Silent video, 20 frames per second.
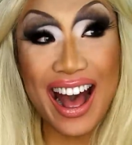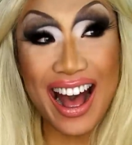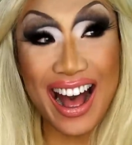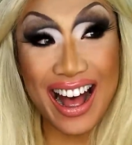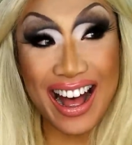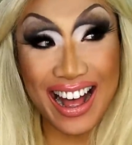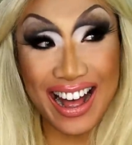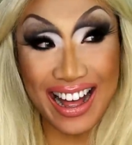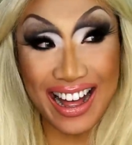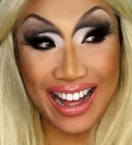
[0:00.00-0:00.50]

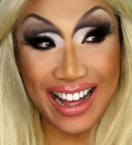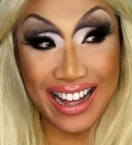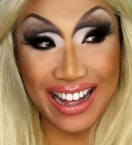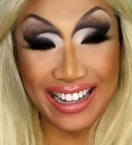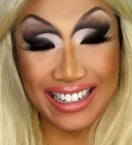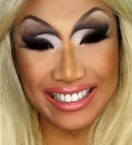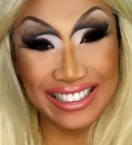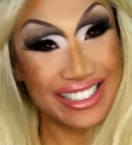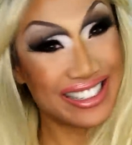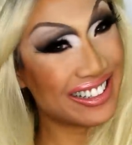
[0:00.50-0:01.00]

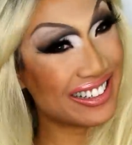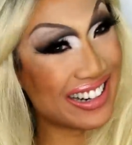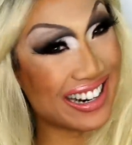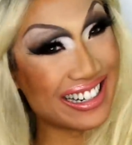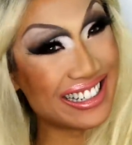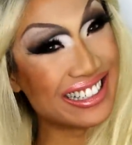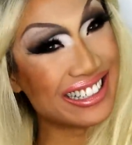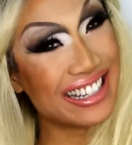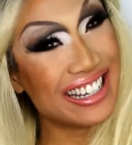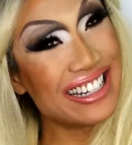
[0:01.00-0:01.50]
And
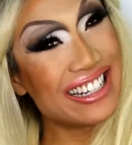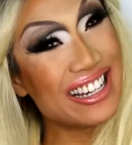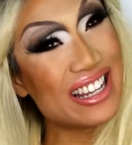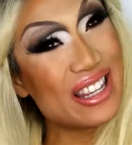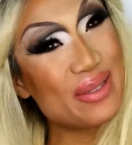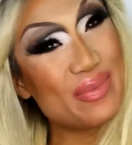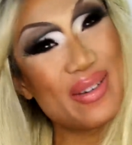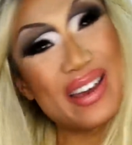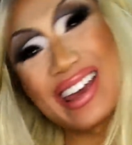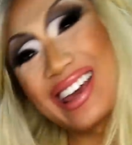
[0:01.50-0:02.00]

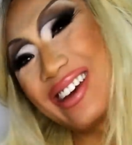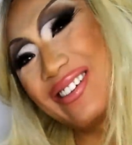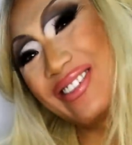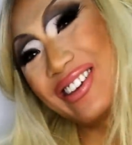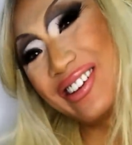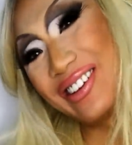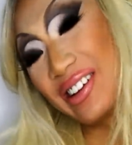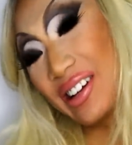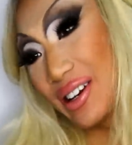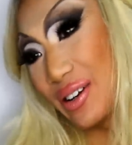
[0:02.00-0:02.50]
congratulations, babe,
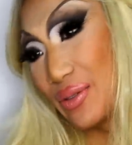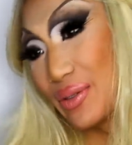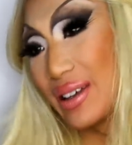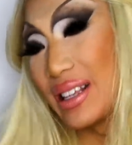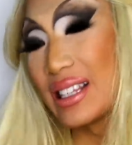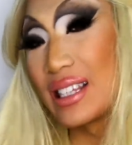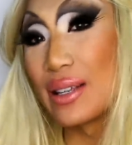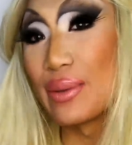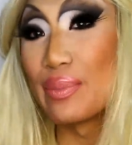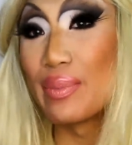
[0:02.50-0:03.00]
you're gonna
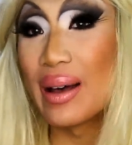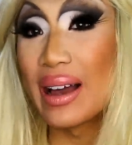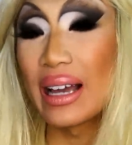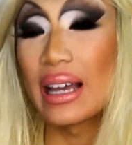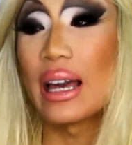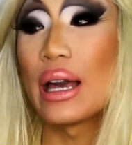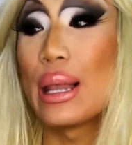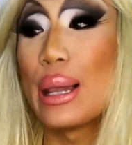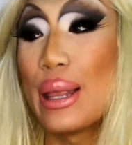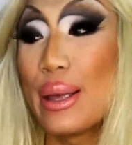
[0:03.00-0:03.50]
win some
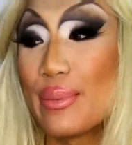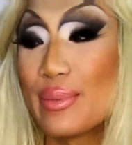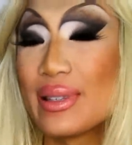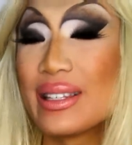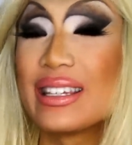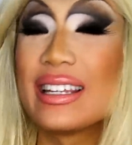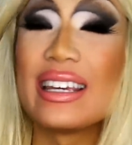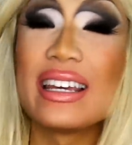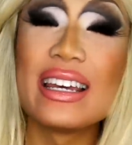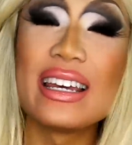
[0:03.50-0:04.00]
MAC
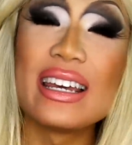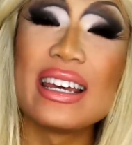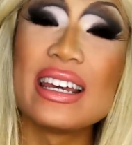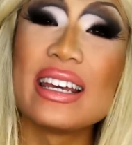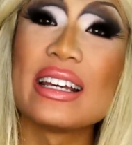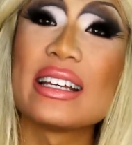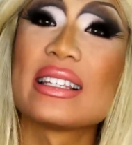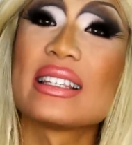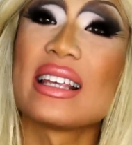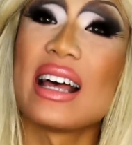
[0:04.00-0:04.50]

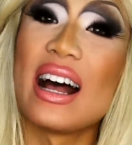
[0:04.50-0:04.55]
lipsticks.